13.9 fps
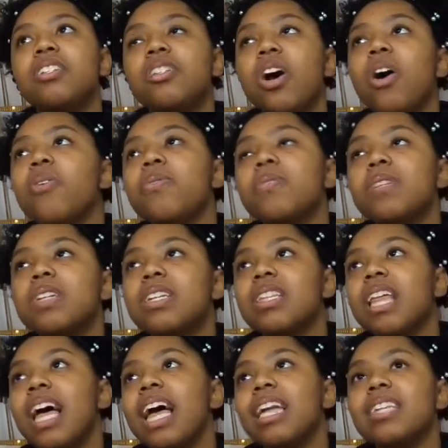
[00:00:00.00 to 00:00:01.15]
don't
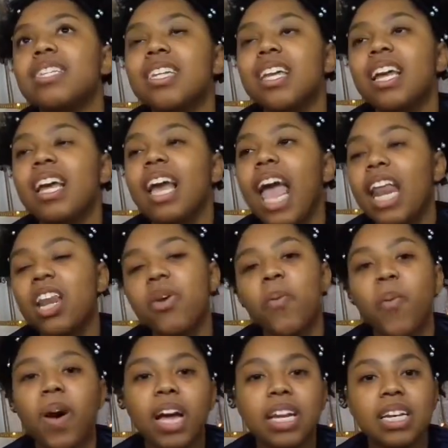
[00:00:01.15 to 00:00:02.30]
let
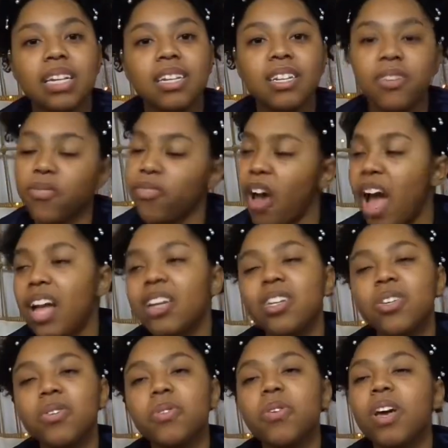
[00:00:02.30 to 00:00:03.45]
anyone define
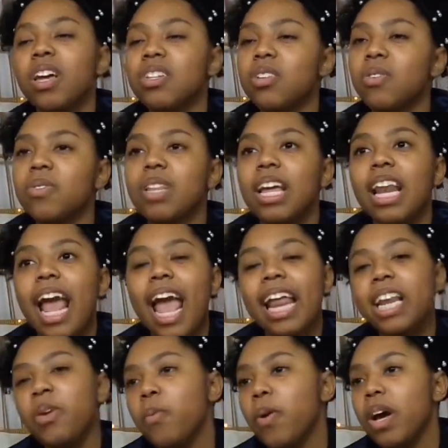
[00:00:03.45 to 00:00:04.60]
you. Don't let
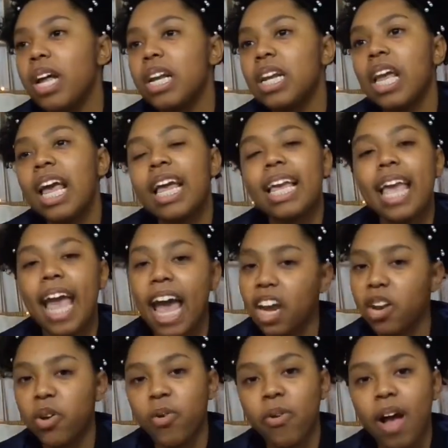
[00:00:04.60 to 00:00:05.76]
anyone
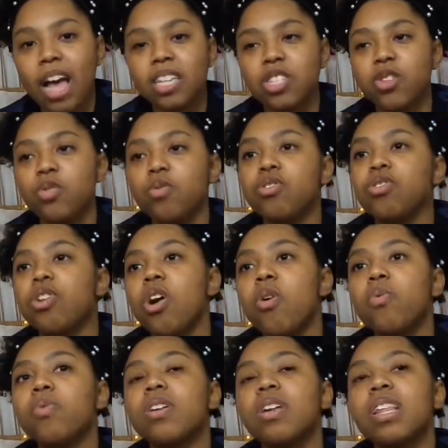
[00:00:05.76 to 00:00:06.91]
categorize you.
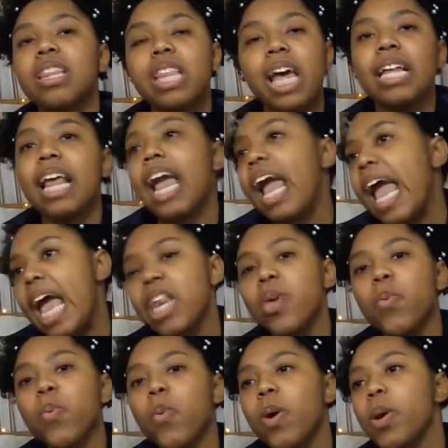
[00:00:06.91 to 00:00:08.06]
Don't let
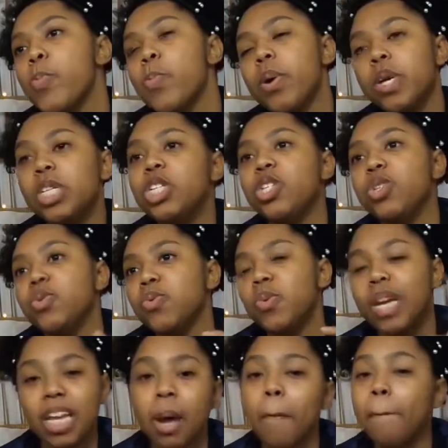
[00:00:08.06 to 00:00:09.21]
anyone put you
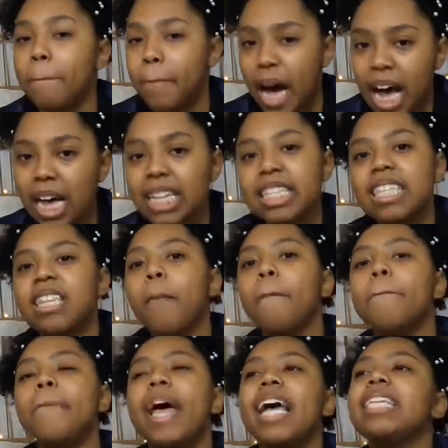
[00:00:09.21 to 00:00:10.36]
in a box.
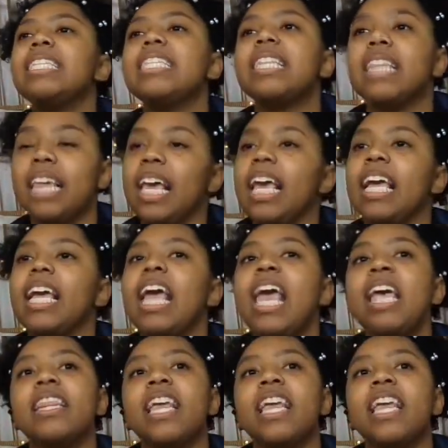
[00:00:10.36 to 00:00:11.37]
The best thing